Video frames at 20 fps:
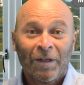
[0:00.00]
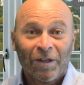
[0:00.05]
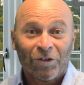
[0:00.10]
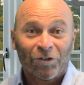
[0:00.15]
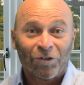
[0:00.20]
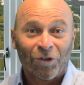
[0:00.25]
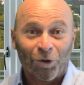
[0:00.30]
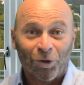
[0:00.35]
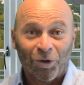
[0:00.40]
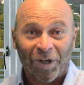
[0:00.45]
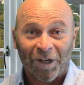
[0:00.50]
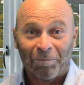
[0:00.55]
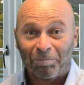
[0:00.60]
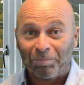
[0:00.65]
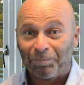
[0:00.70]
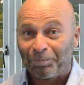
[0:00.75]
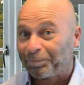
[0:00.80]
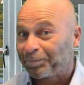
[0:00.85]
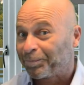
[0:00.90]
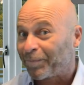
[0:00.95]

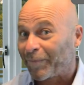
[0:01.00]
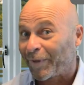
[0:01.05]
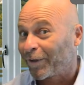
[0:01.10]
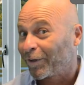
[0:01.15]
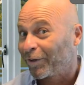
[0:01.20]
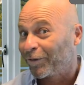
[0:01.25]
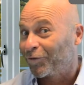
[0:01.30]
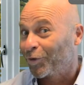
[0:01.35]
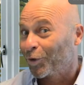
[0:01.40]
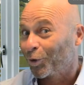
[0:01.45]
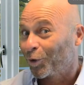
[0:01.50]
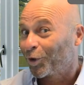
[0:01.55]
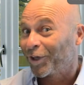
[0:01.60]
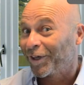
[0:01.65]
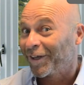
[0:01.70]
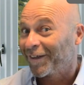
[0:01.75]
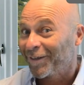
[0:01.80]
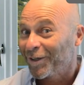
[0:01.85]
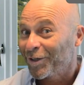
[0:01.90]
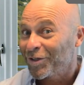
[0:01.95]
So if you're
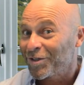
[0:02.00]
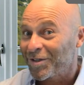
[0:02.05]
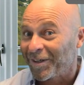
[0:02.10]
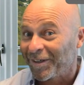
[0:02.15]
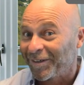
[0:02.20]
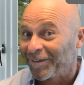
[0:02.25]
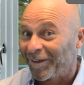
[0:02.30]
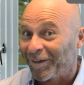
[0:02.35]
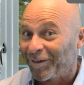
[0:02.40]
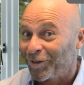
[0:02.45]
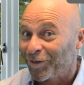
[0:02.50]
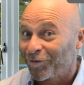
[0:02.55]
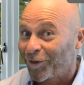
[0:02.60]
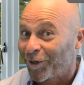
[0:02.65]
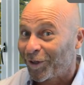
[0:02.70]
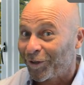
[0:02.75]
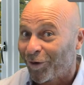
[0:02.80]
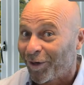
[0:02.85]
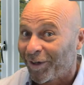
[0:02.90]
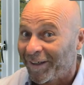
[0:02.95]
looking at this and you've
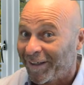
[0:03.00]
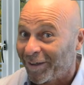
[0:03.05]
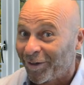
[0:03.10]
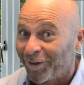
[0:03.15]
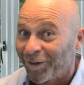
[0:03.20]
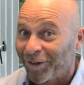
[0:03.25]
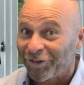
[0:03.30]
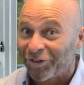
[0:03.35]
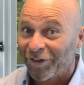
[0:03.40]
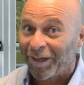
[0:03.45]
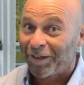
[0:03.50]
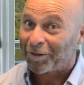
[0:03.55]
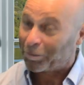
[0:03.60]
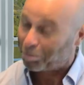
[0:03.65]
got your own e-learning site,